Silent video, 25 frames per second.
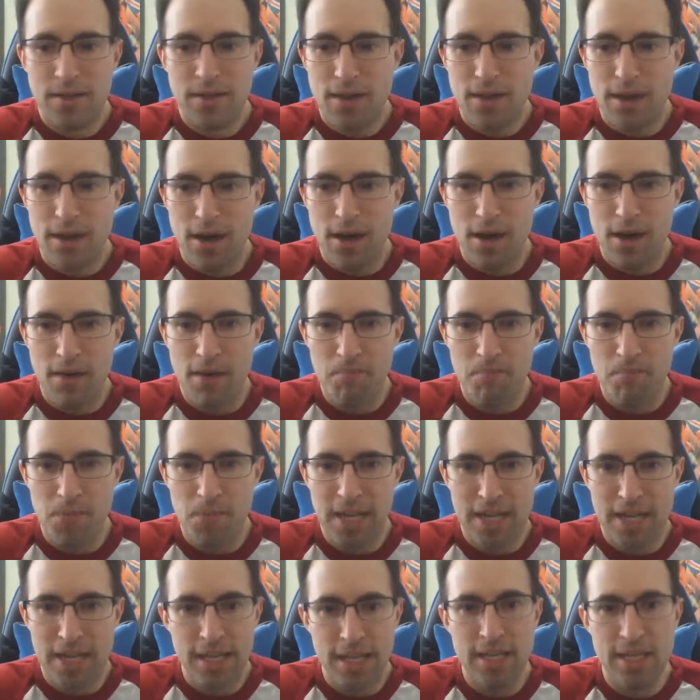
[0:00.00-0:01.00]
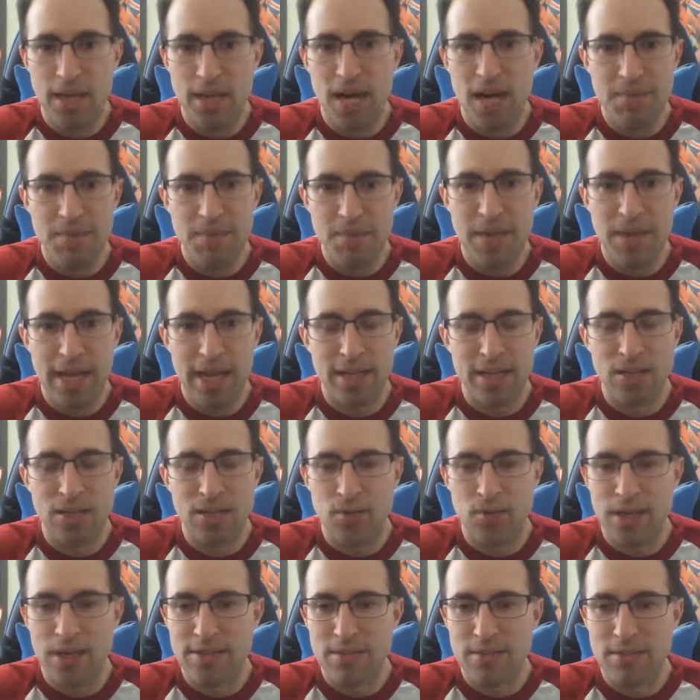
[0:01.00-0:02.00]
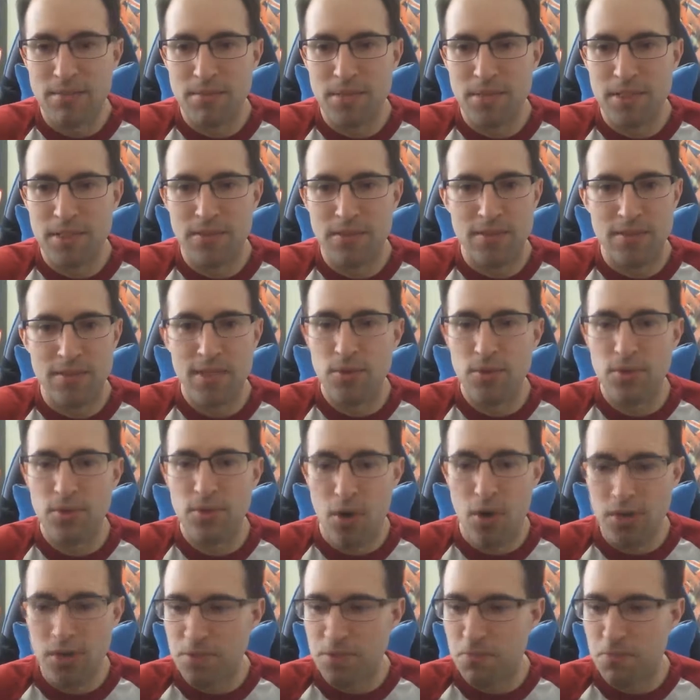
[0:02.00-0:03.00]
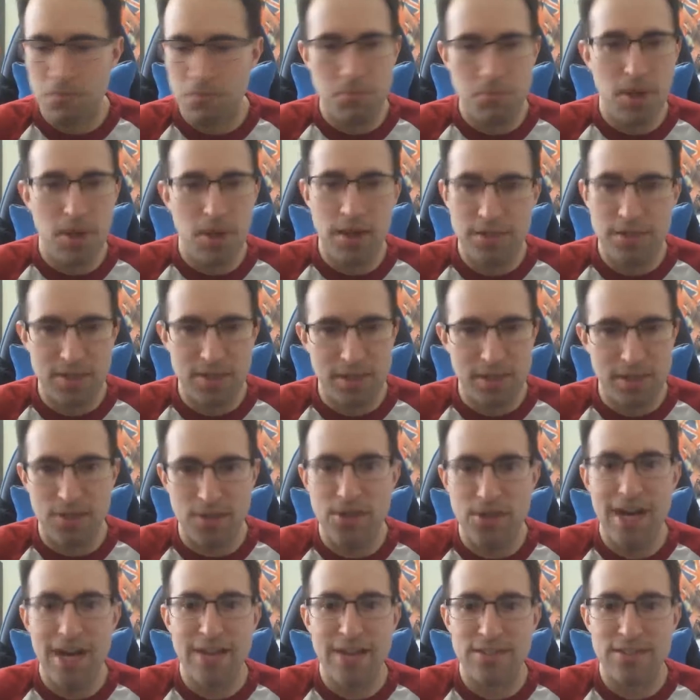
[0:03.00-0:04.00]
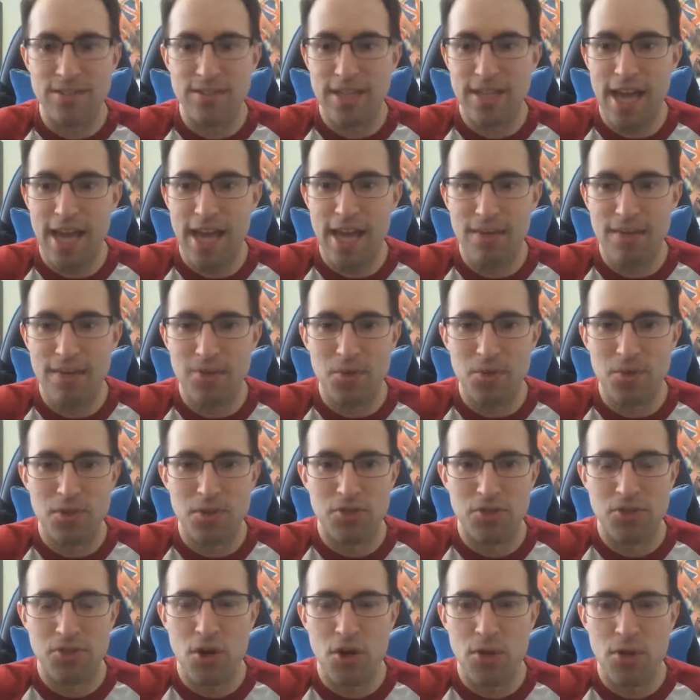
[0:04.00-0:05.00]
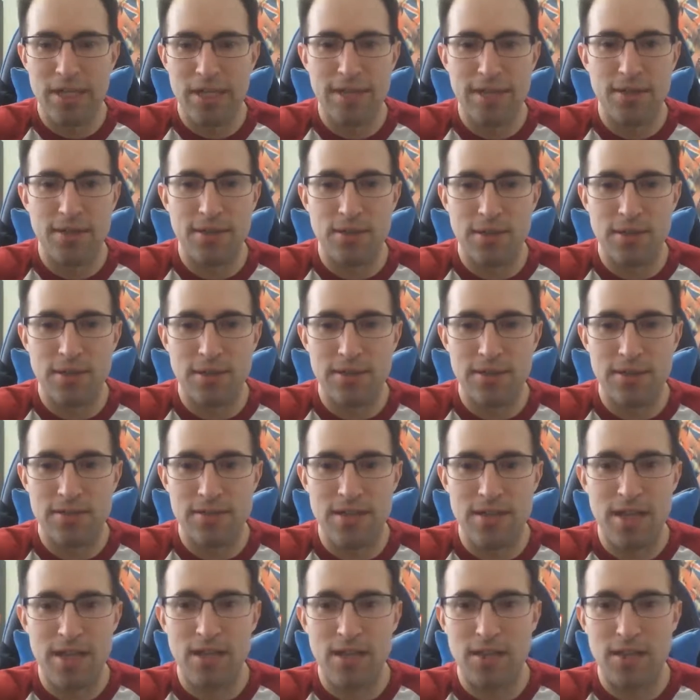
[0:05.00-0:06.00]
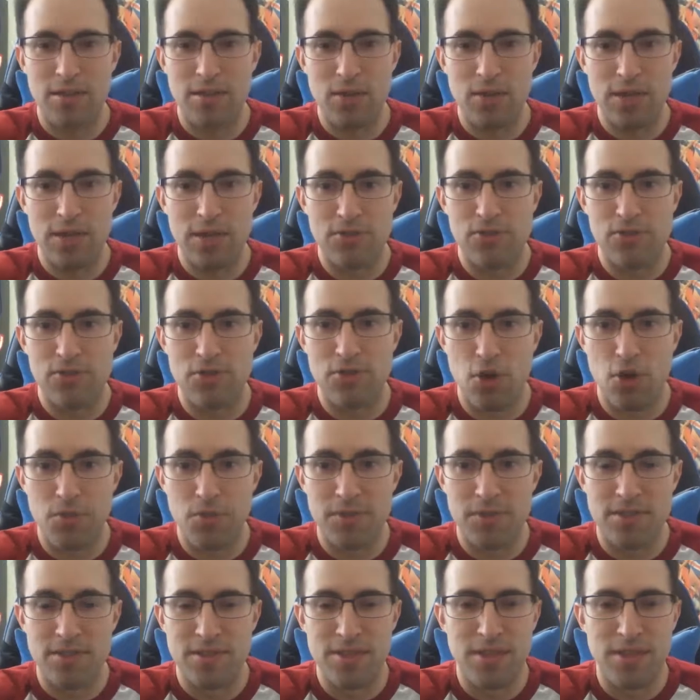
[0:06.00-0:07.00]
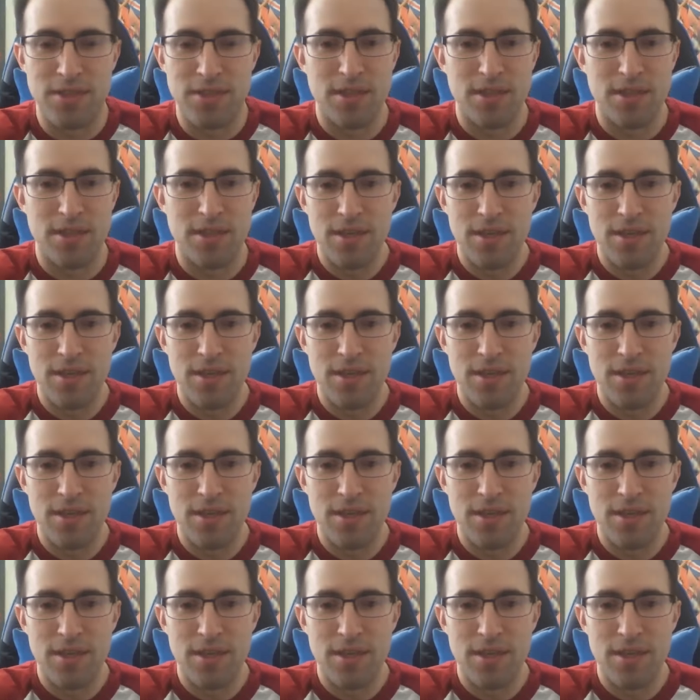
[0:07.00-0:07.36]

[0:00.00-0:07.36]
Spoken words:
And he got me back into wrestling because he would always bug us in class, like, hey, I'm doing a show here at this day. Like, you guys should show up and see.